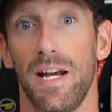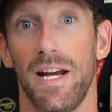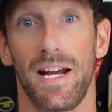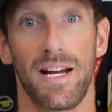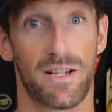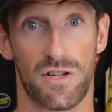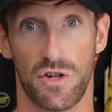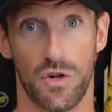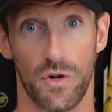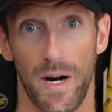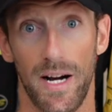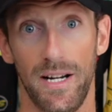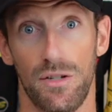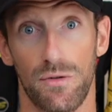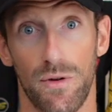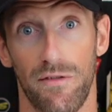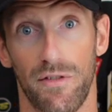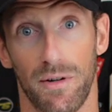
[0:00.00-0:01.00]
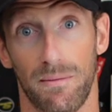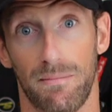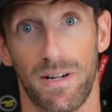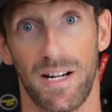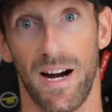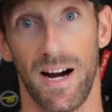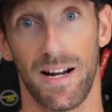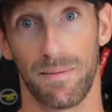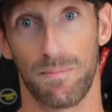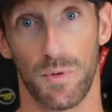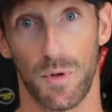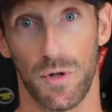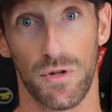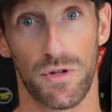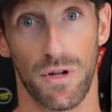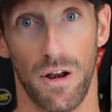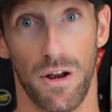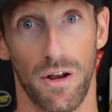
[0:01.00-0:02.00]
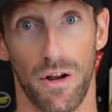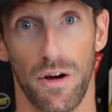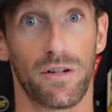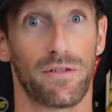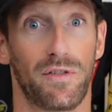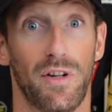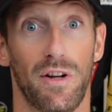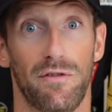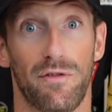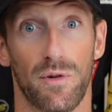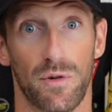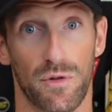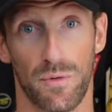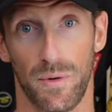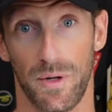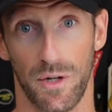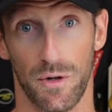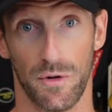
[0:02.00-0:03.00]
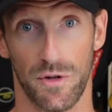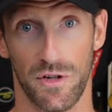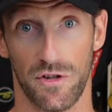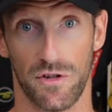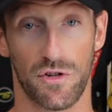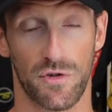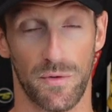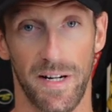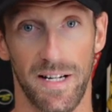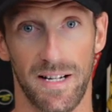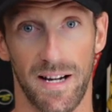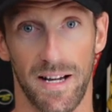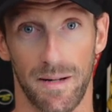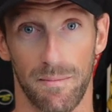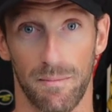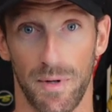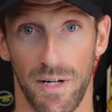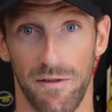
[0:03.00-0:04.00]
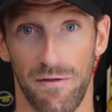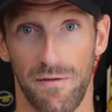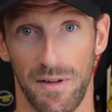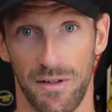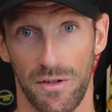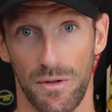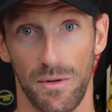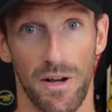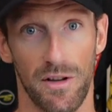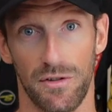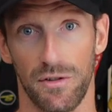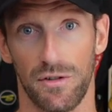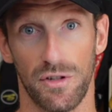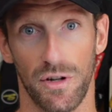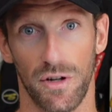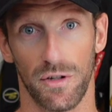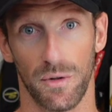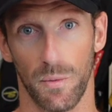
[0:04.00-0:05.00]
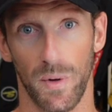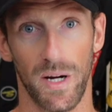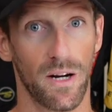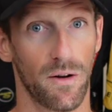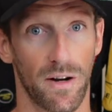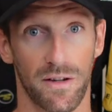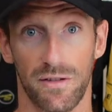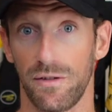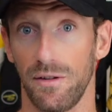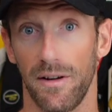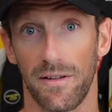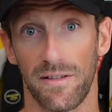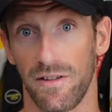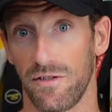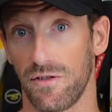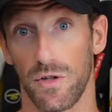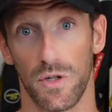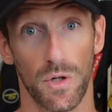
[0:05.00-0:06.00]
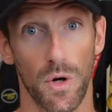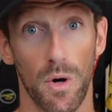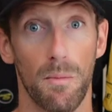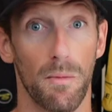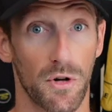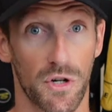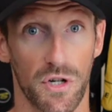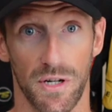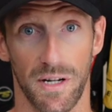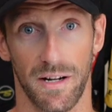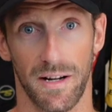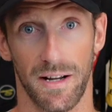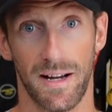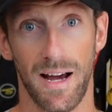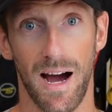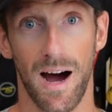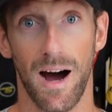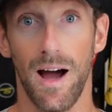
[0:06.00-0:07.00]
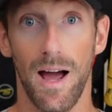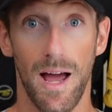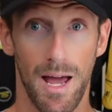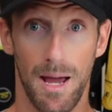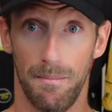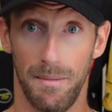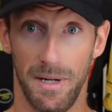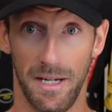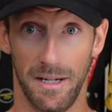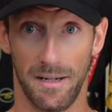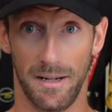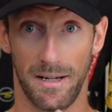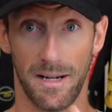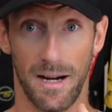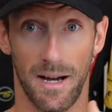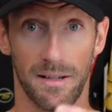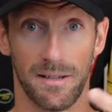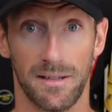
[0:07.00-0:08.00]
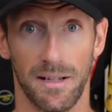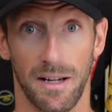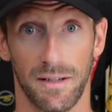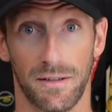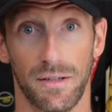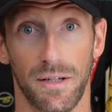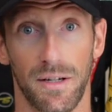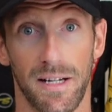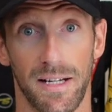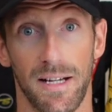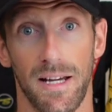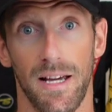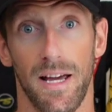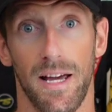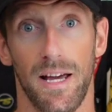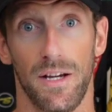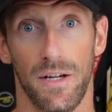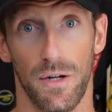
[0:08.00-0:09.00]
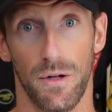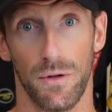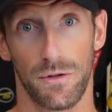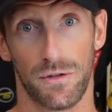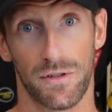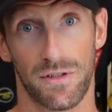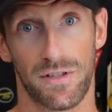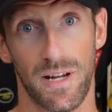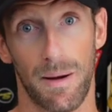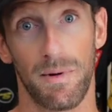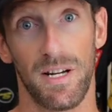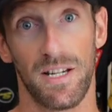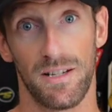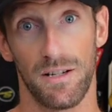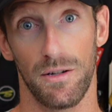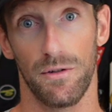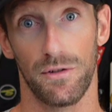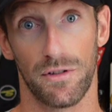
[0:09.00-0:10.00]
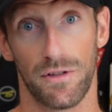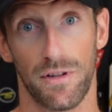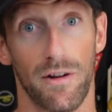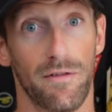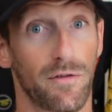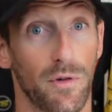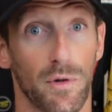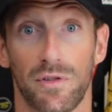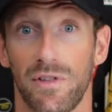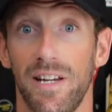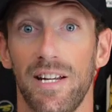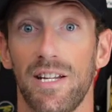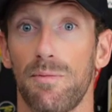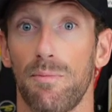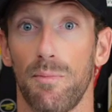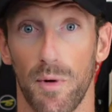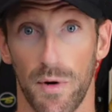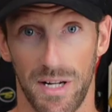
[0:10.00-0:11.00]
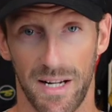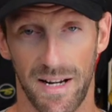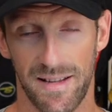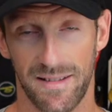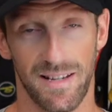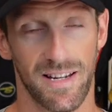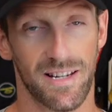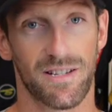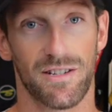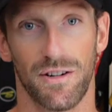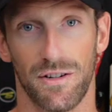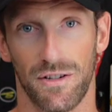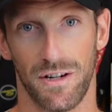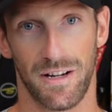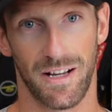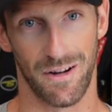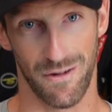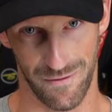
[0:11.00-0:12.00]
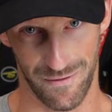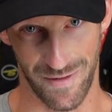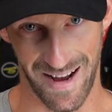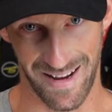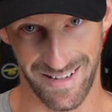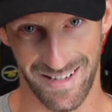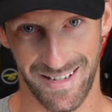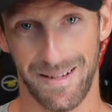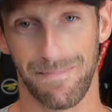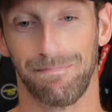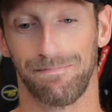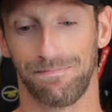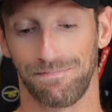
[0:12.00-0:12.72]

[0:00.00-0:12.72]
It's great to have a car that produces a lot of downforce when you go in the straight line. But if as soon as you turn the wheel or as soon as there's a yaw motion in the car, meaning the car starts turning, you lose the stability, you lose the downforce, it's pointless. It's not going to go fast.